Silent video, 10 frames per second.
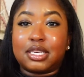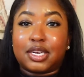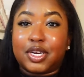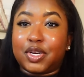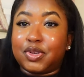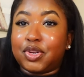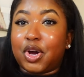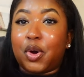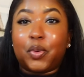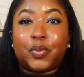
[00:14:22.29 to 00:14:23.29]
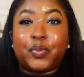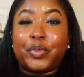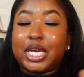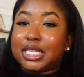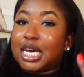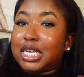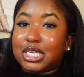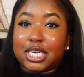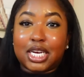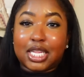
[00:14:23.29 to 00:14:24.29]
Girl, you know, me and
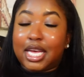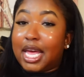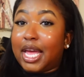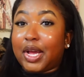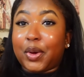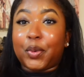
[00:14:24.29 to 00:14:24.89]
Tatcha, like,